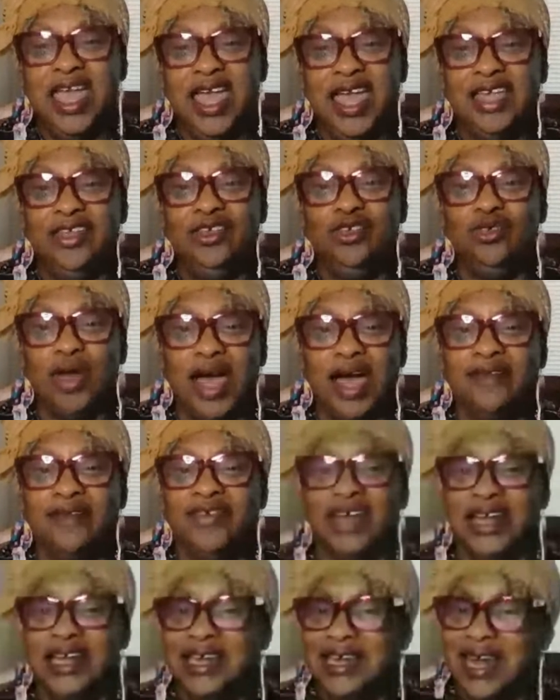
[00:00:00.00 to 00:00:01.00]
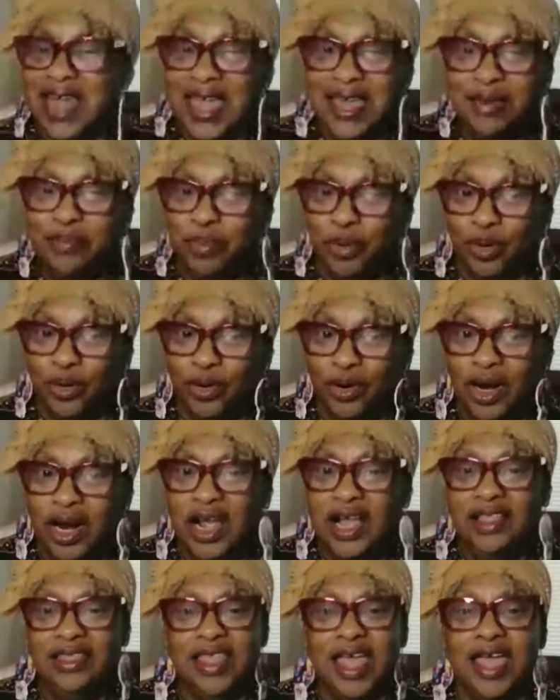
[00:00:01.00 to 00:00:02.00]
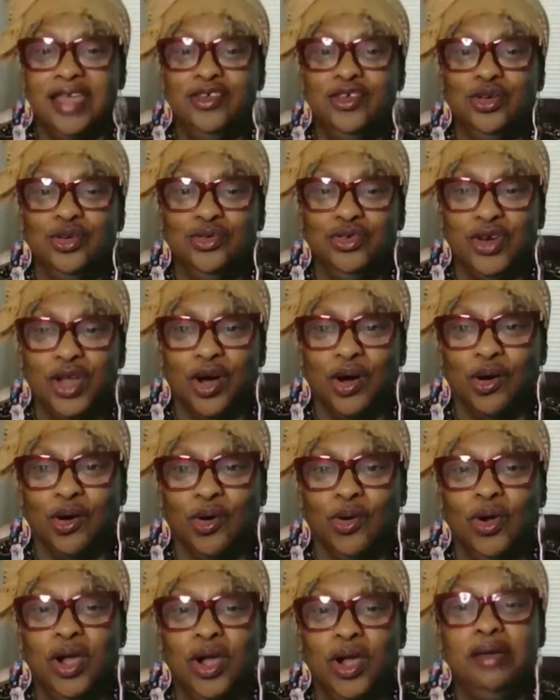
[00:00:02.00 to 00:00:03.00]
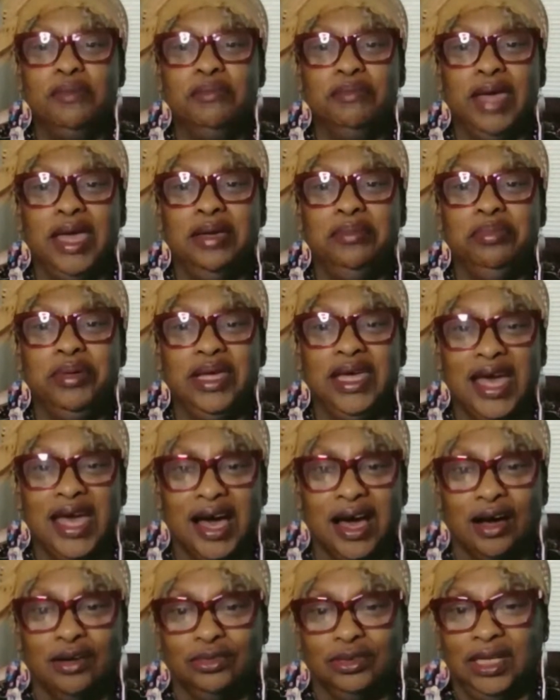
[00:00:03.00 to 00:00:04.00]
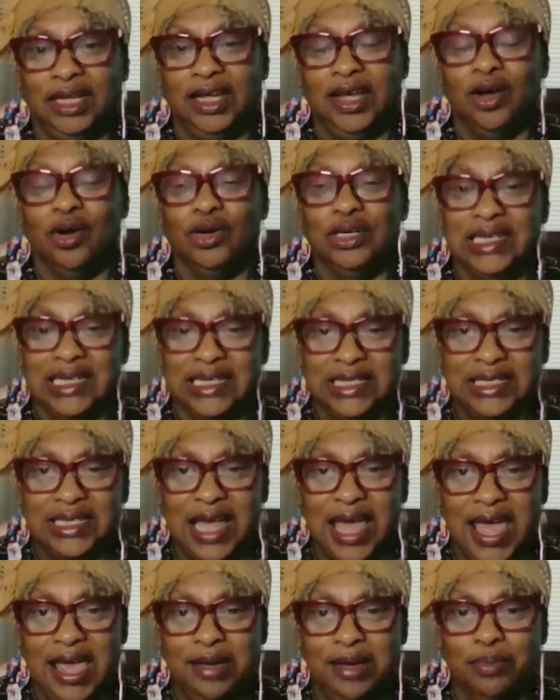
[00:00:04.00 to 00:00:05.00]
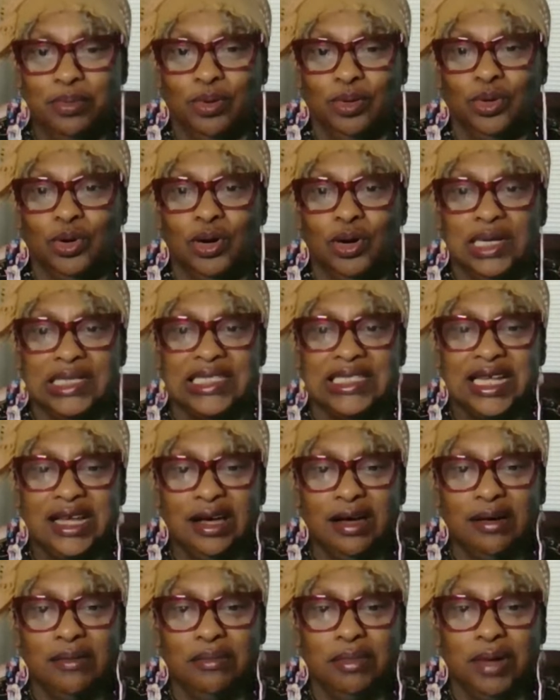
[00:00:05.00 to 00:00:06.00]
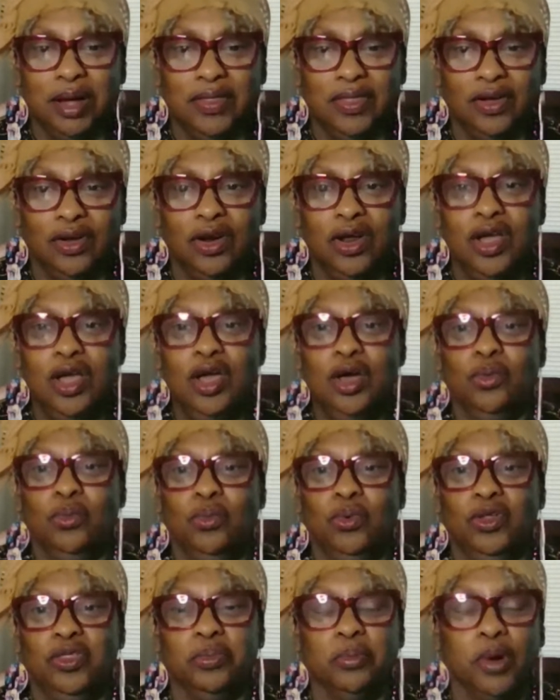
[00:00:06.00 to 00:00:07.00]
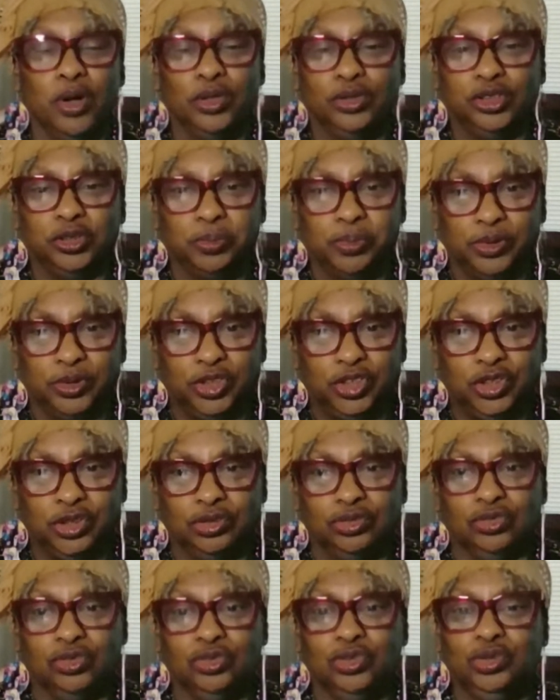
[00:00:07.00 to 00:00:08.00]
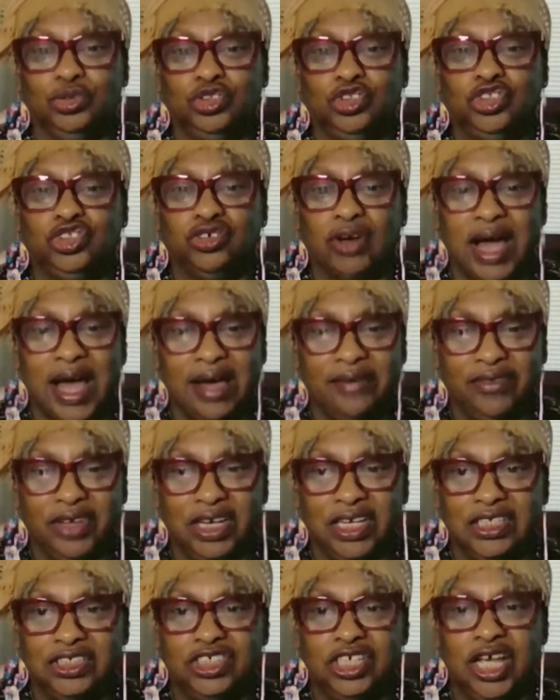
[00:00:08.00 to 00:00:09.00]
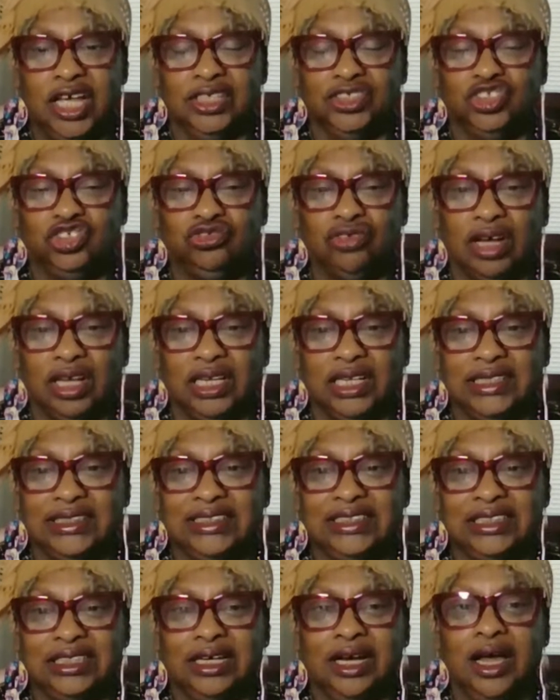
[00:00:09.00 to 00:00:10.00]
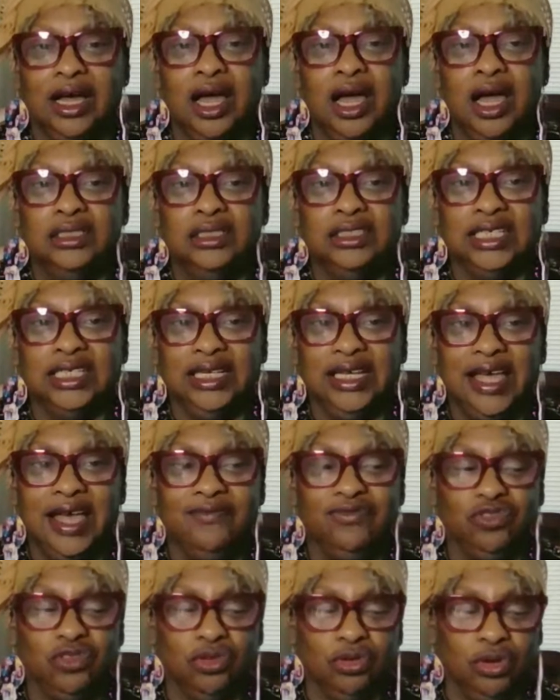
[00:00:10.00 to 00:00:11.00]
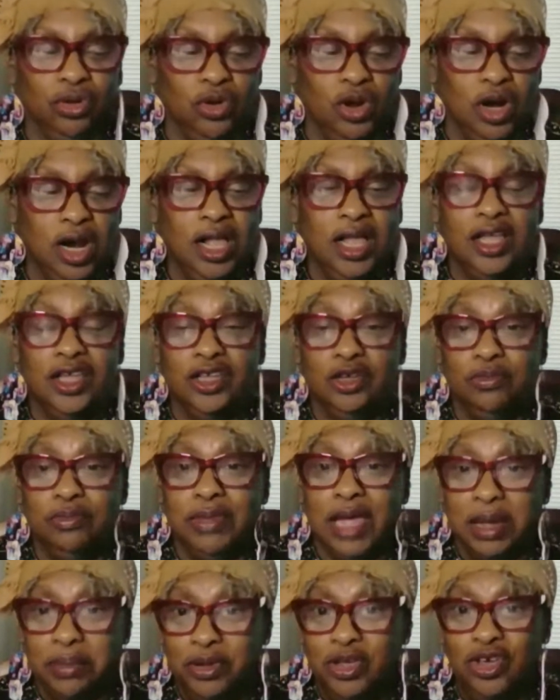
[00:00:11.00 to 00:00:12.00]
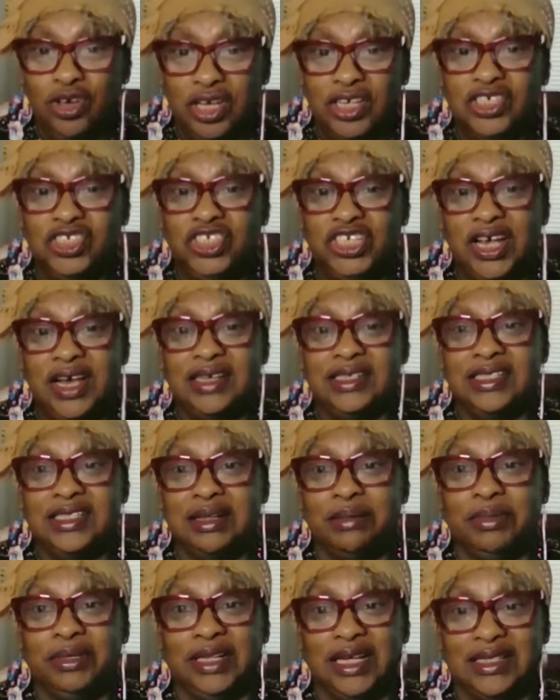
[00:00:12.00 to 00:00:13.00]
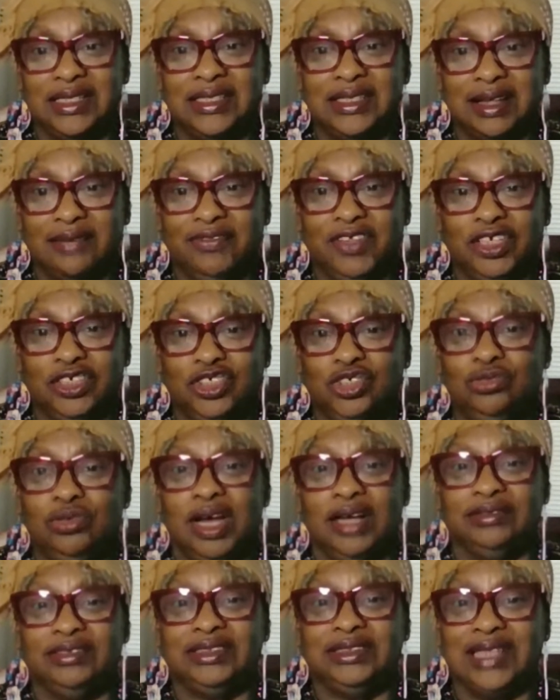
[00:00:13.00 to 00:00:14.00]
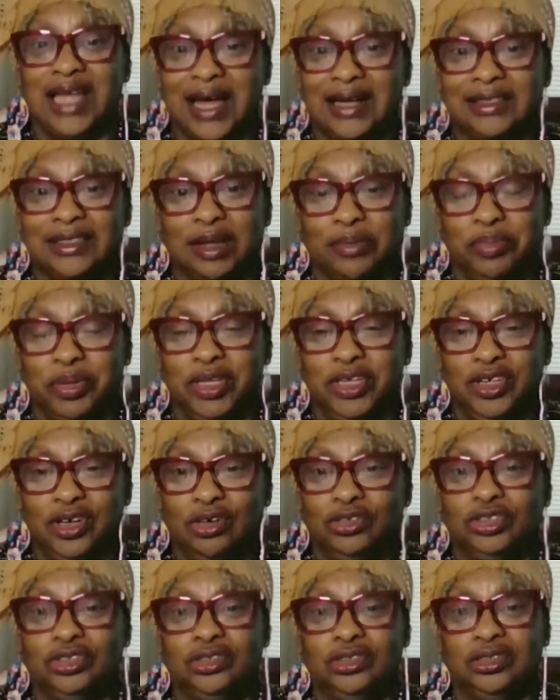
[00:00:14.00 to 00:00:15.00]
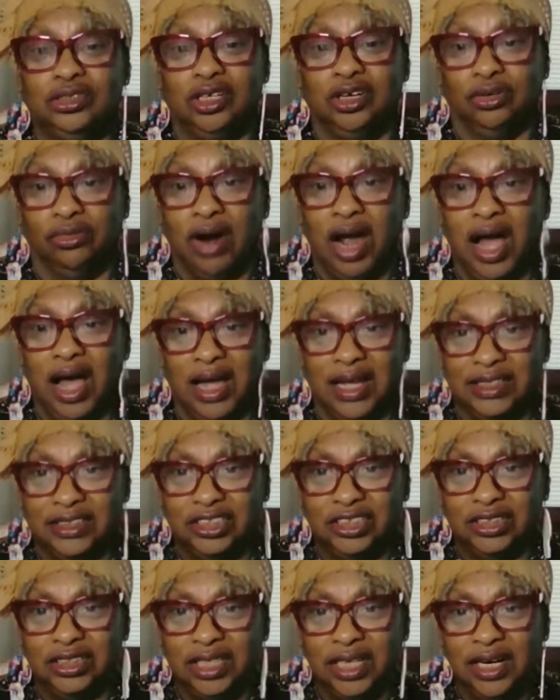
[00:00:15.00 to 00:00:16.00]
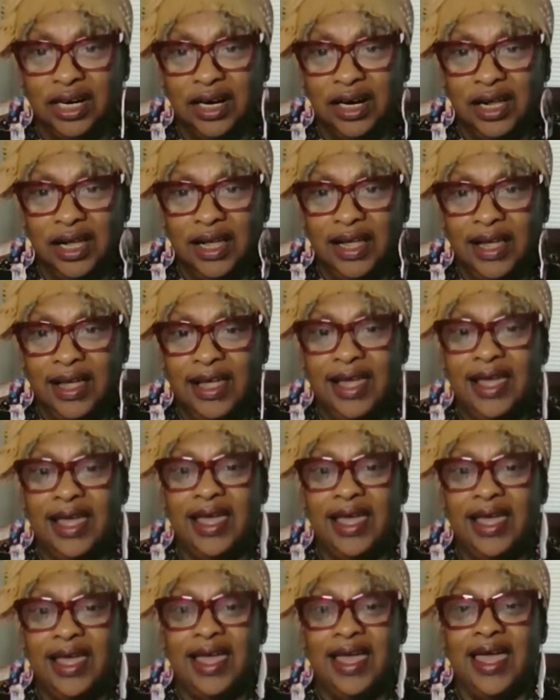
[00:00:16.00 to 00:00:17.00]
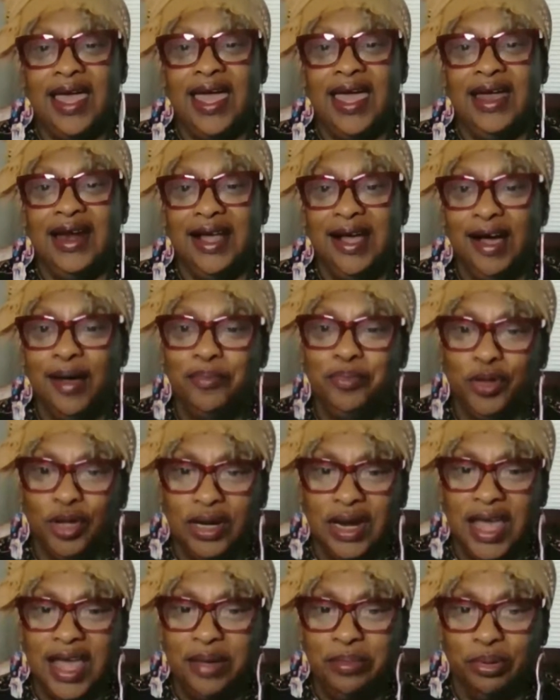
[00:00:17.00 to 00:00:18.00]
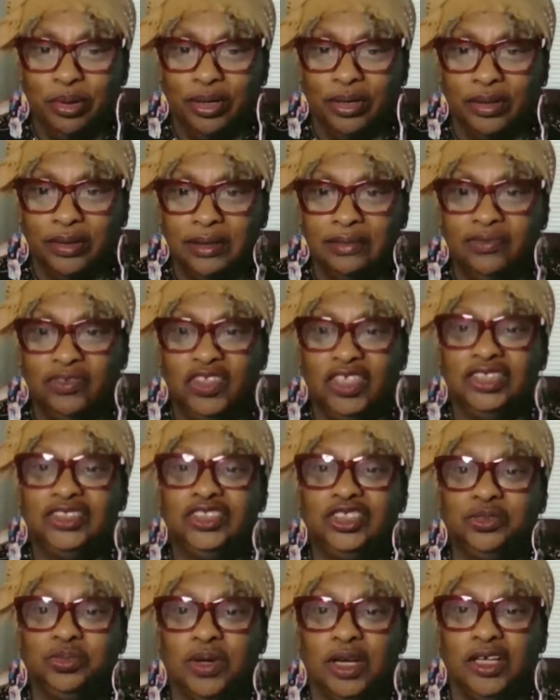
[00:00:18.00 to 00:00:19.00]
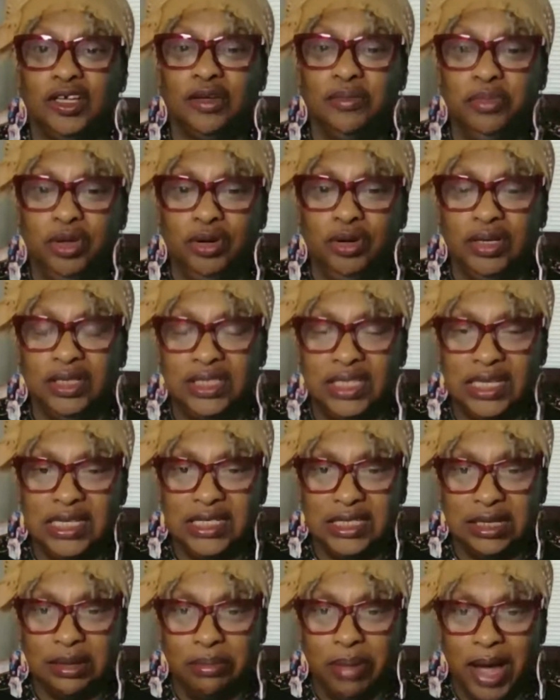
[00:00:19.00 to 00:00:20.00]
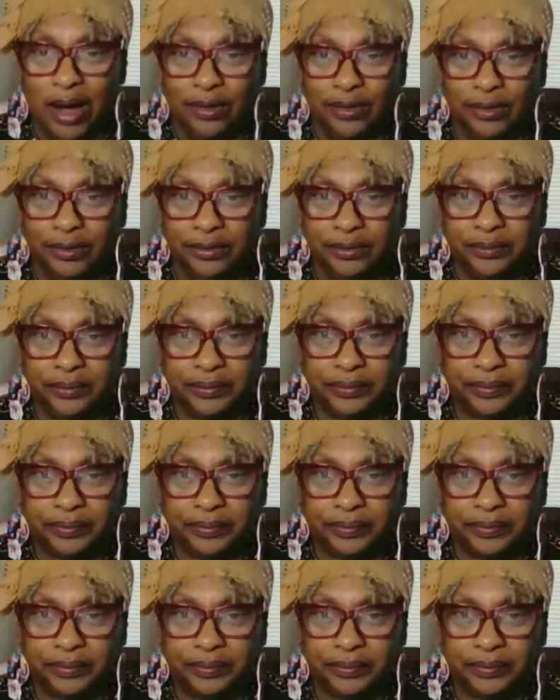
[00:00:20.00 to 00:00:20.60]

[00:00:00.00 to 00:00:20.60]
and you have a neighbor that you know may be elderly or disabled, or a single mother with multiple children who's striving and struggling to get through, maybe you can share some of that stuff that you have stocked up in your garage and help your neighbor. This is what community is about.